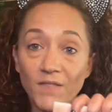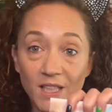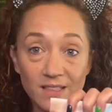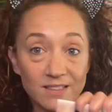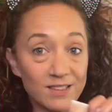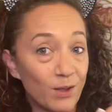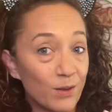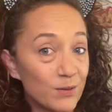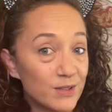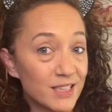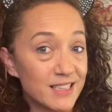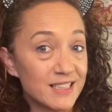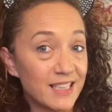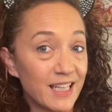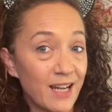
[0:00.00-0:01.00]
So let's
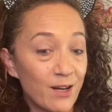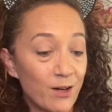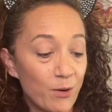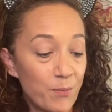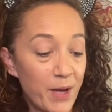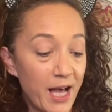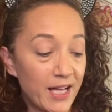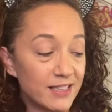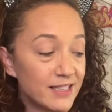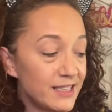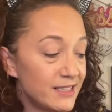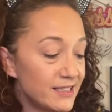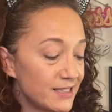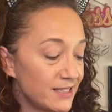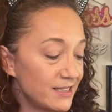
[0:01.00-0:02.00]
get out our palette.
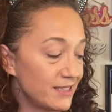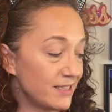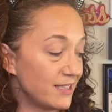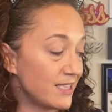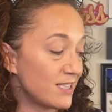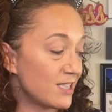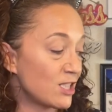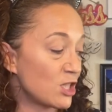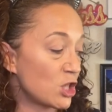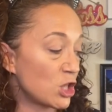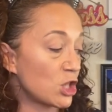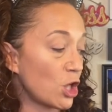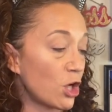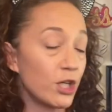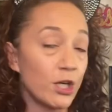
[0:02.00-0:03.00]
Let's
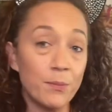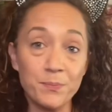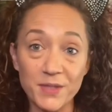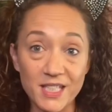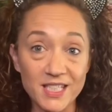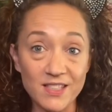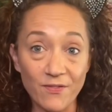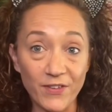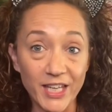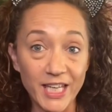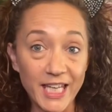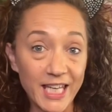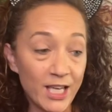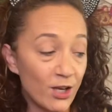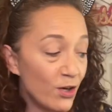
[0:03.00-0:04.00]
start up this
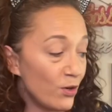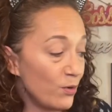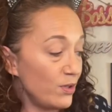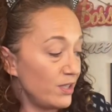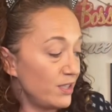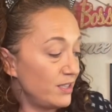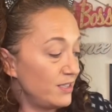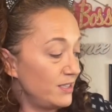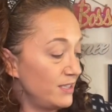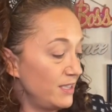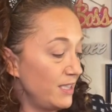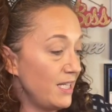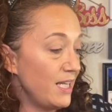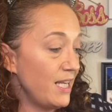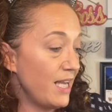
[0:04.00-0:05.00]
video
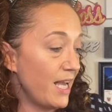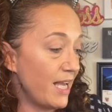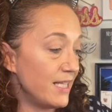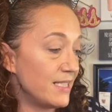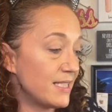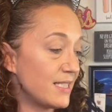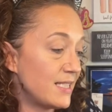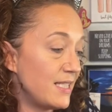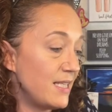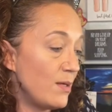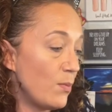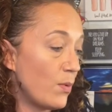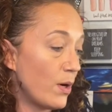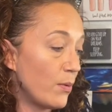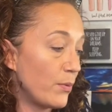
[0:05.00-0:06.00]
and see
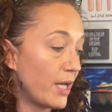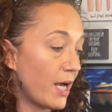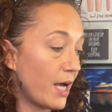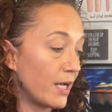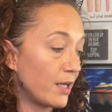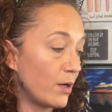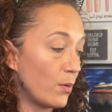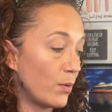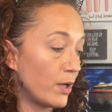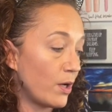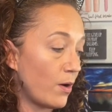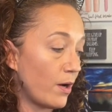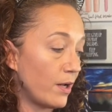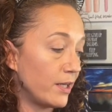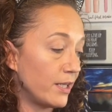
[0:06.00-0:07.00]
what we got going
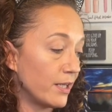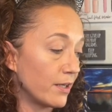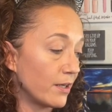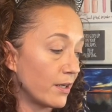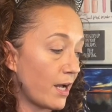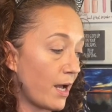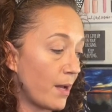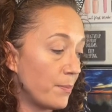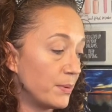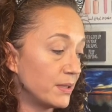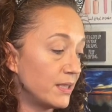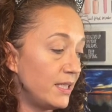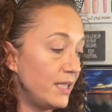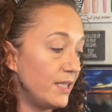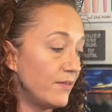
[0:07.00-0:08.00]
on here. I
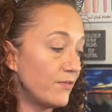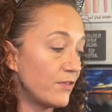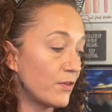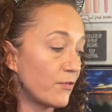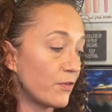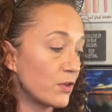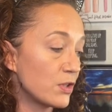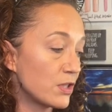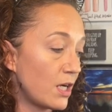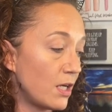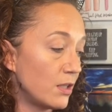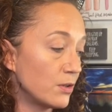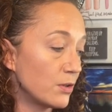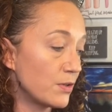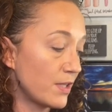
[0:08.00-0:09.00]
believe the first
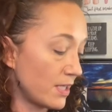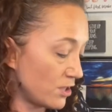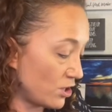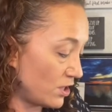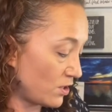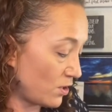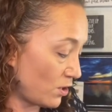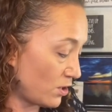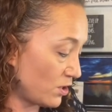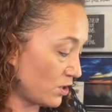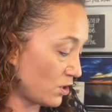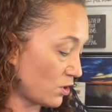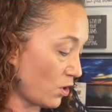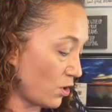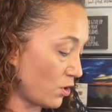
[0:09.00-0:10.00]
color that she's gonna
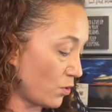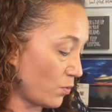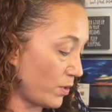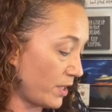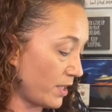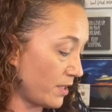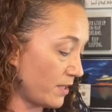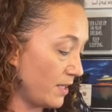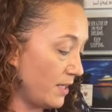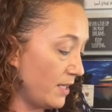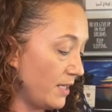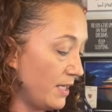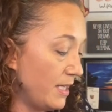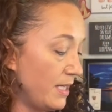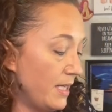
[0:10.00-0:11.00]
start with
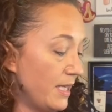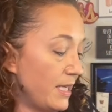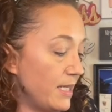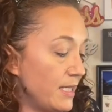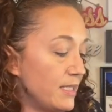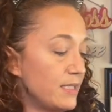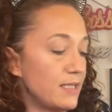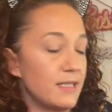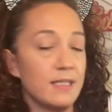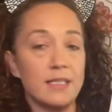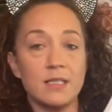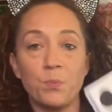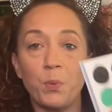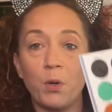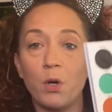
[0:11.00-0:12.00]
is this
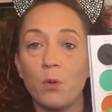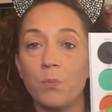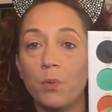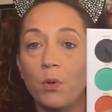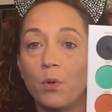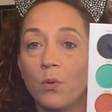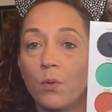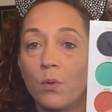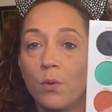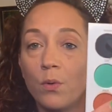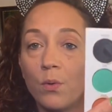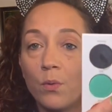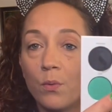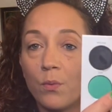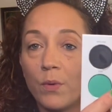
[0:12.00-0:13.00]
purple
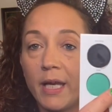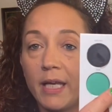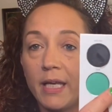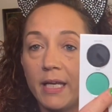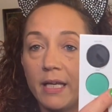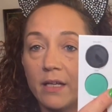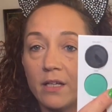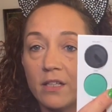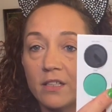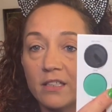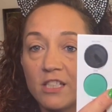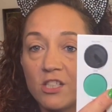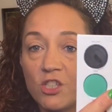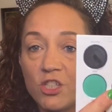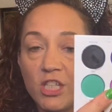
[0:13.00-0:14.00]
right here.
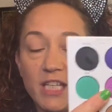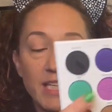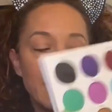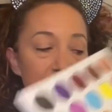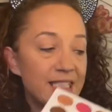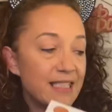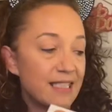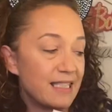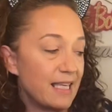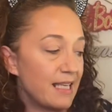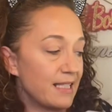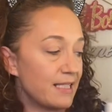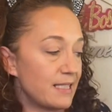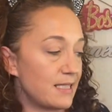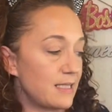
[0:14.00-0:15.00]
She insists.